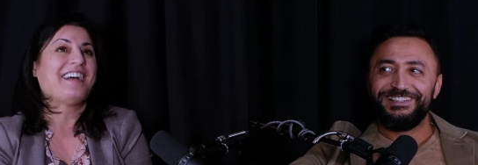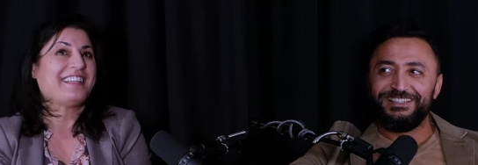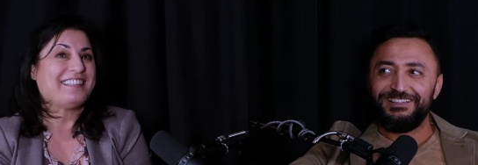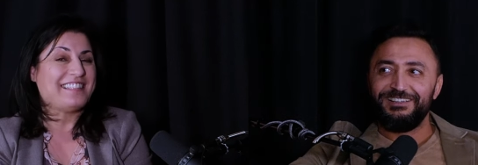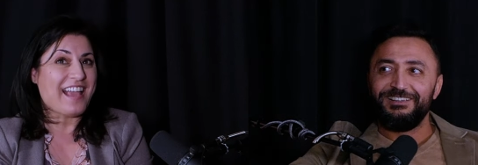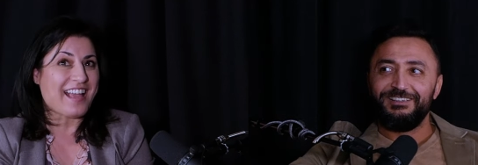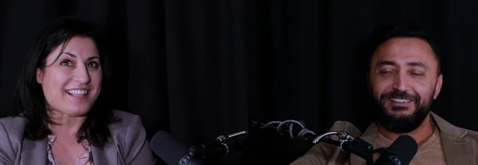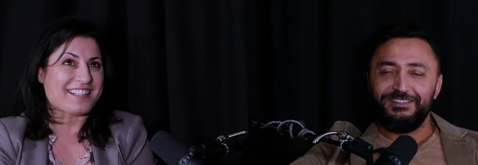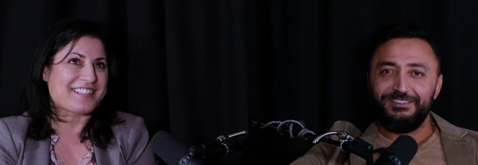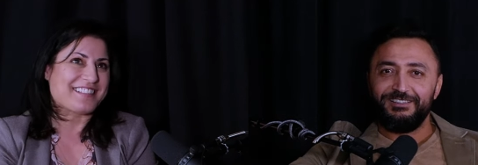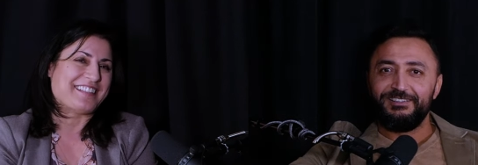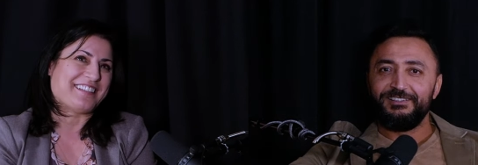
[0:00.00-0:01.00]

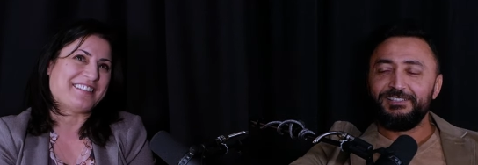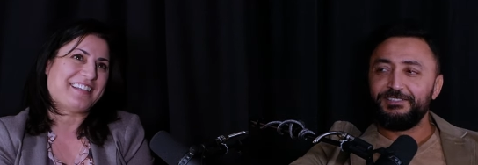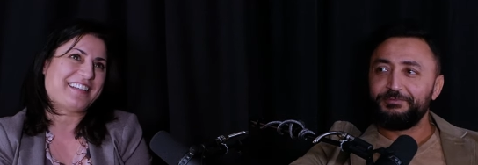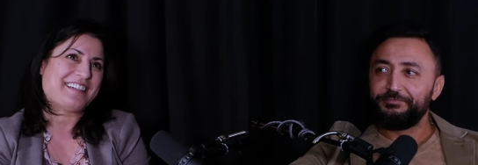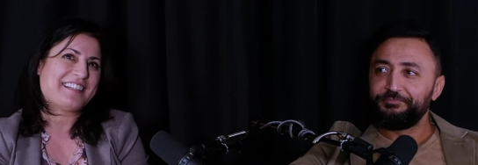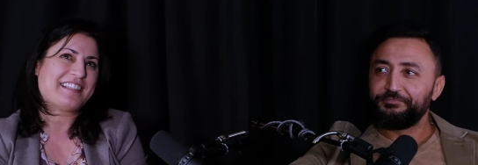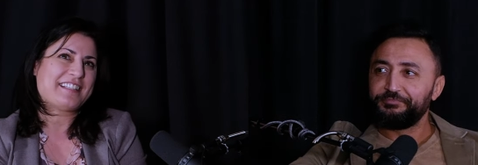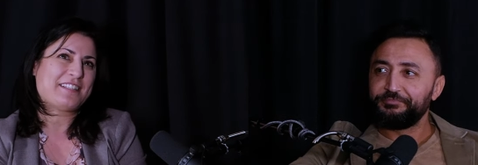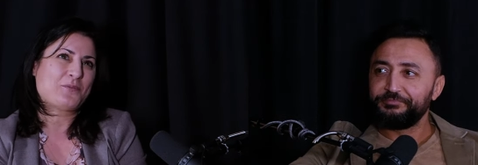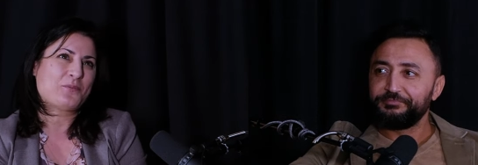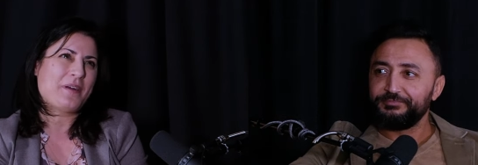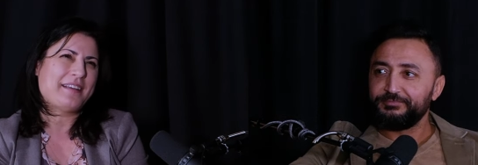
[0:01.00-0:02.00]
Speaker 1: yes. There
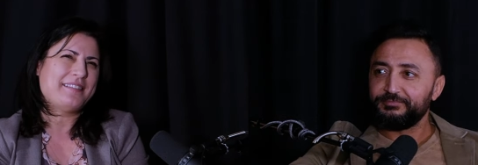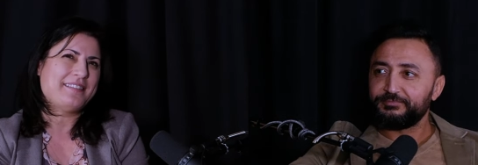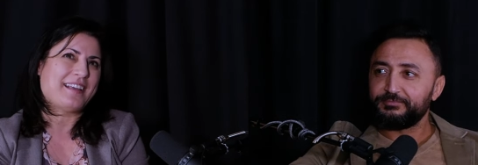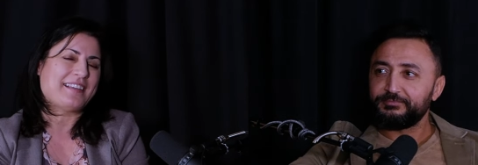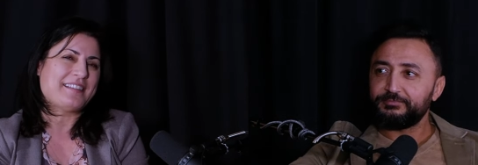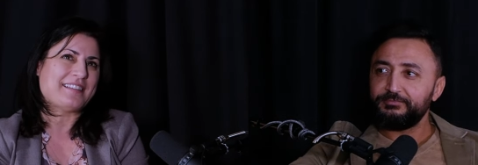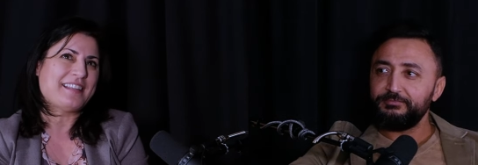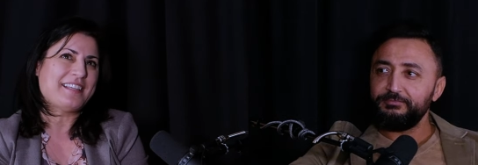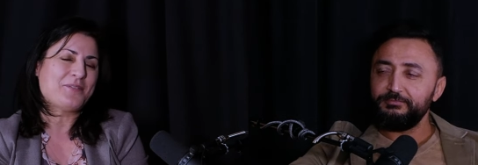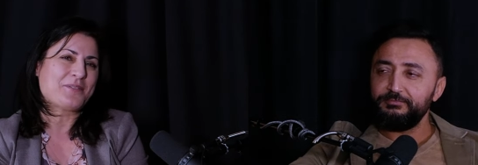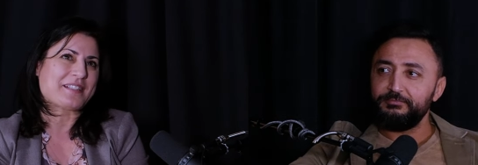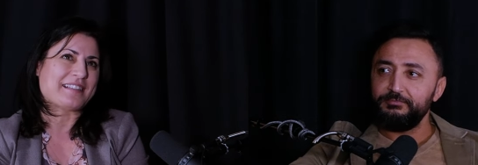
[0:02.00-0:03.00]
is one, I, I,
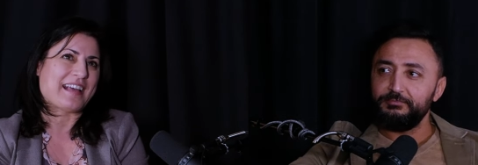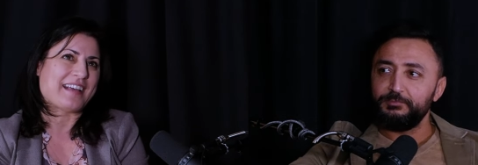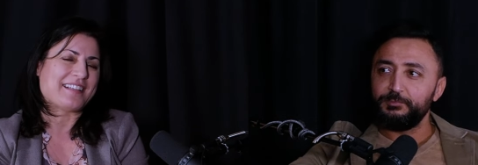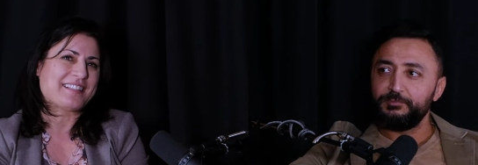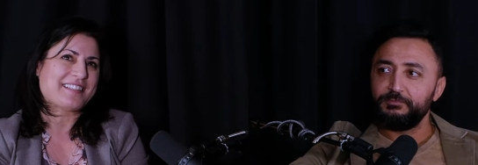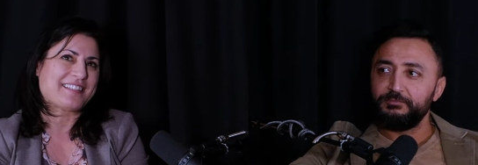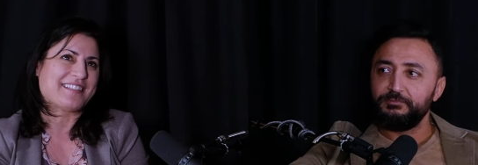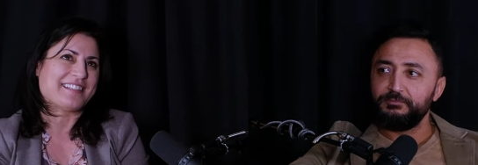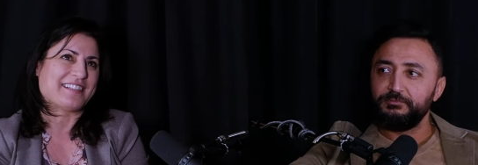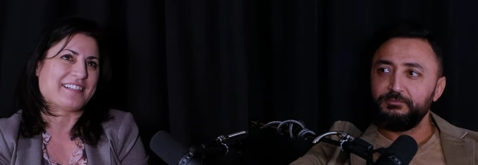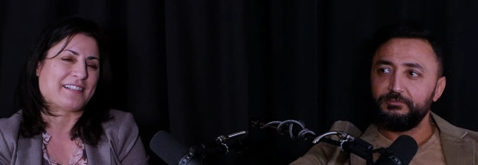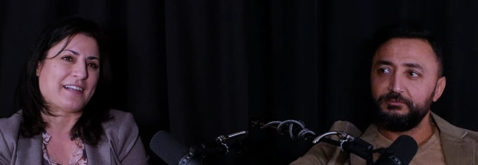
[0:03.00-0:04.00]
think it was last
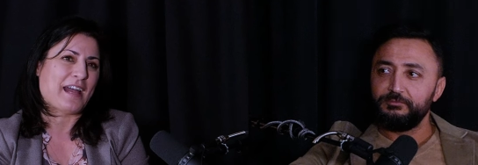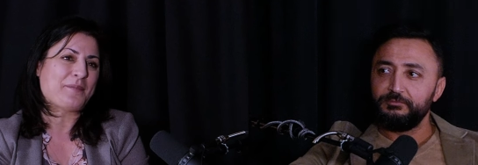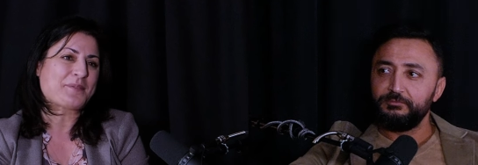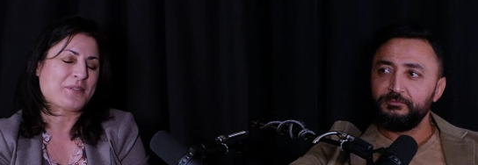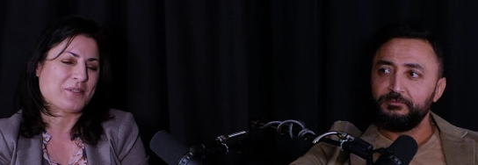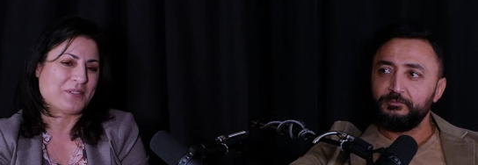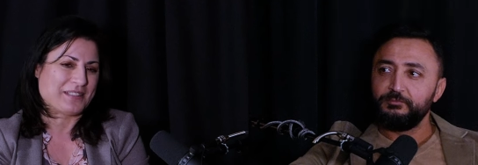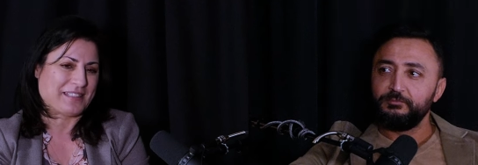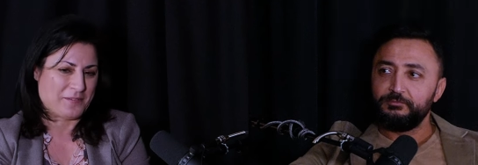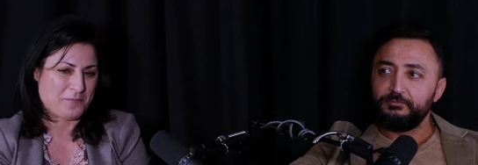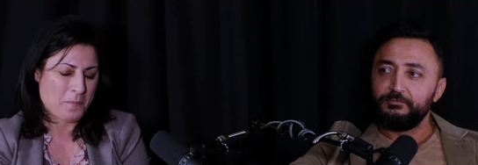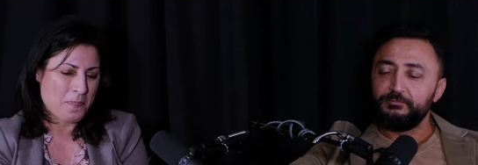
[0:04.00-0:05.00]
year.
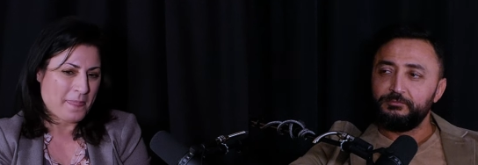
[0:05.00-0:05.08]
Absolutely.